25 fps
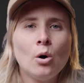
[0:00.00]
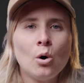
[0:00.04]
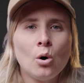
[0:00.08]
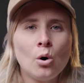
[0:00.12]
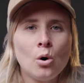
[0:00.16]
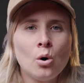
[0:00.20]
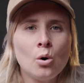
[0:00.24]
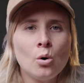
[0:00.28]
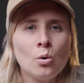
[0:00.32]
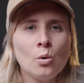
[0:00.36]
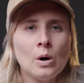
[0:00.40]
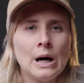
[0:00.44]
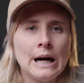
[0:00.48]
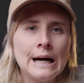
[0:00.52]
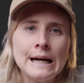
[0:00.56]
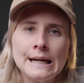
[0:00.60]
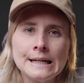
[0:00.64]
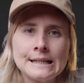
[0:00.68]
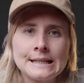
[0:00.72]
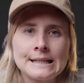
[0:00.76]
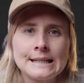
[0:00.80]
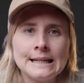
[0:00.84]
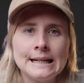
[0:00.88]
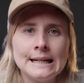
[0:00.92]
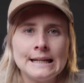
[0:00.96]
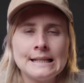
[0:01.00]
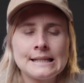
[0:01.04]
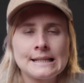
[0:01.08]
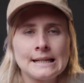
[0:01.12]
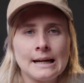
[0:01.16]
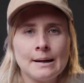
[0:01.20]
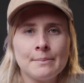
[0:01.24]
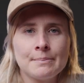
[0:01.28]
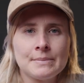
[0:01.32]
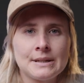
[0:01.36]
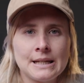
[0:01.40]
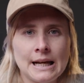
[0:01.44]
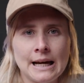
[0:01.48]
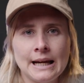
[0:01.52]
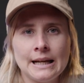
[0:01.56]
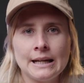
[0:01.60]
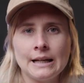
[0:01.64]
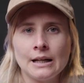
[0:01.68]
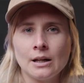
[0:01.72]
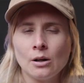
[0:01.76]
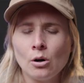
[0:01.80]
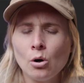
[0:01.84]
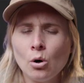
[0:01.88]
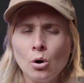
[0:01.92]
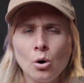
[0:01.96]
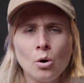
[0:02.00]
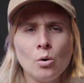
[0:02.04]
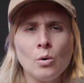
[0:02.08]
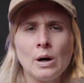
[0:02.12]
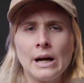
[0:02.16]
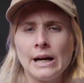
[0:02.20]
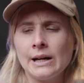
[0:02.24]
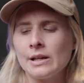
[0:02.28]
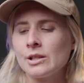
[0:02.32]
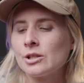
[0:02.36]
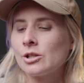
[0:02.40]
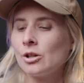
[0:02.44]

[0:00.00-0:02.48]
always needs updating, always.